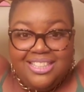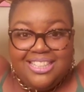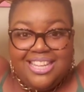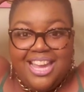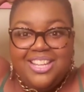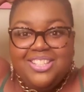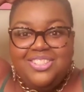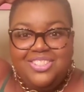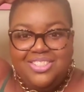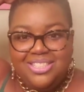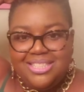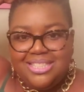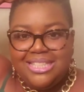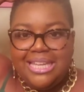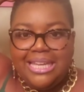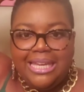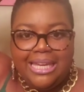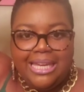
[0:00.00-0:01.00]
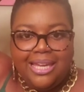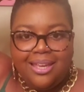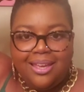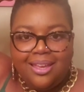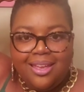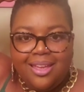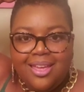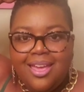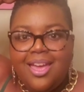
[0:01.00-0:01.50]
can't you just see it
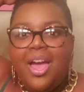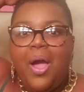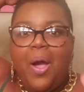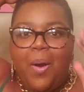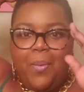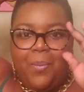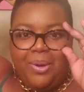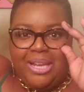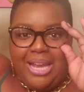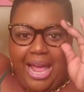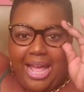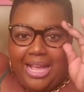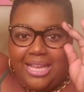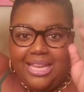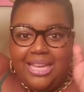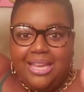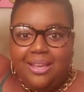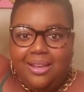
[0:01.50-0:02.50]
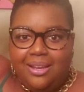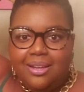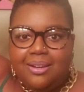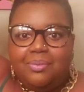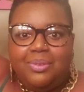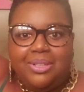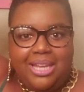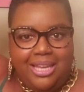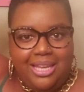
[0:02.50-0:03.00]
when
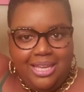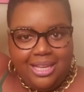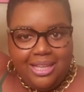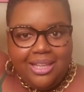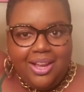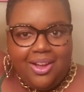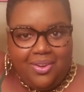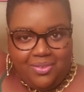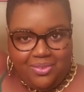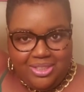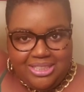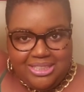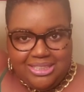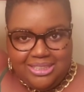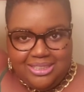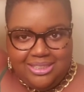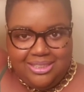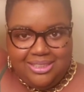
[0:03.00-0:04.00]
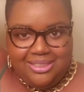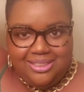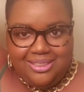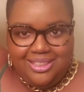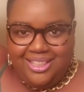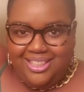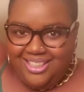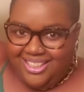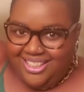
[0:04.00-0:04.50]
they get longer?
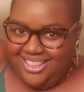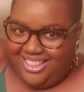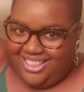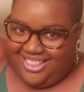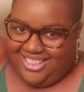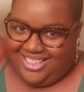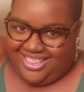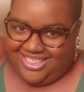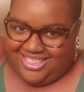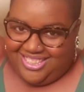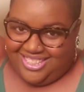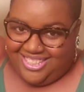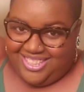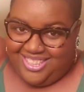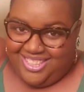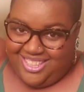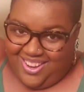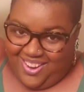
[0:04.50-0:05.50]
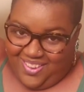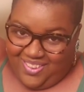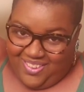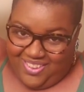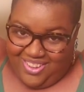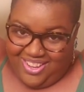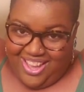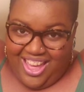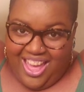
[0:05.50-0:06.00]
Because, you
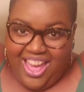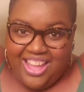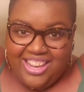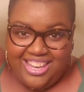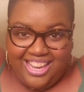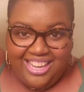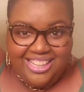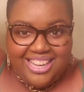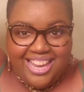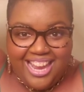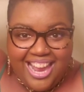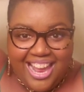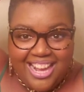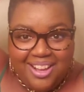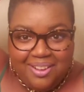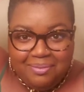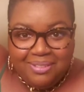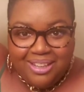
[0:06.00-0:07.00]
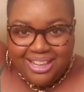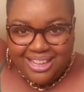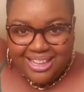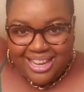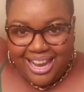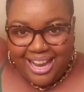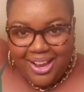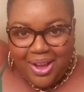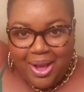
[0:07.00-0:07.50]
know, they up there
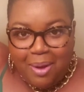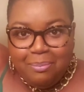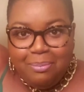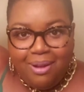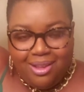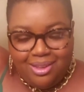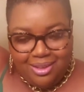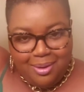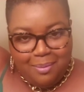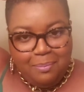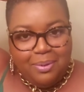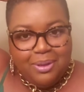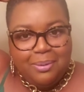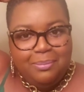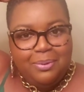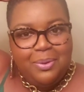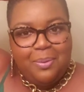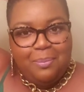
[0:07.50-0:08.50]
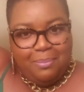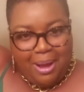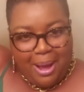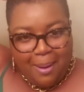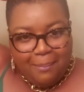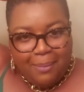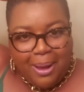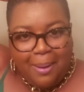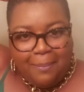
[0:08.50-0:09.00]
now. I probably could put a little
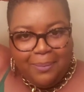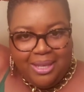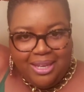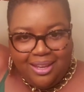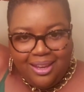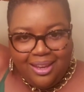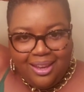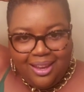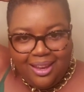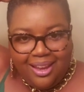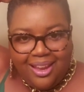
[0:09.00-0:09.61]
bomb in it,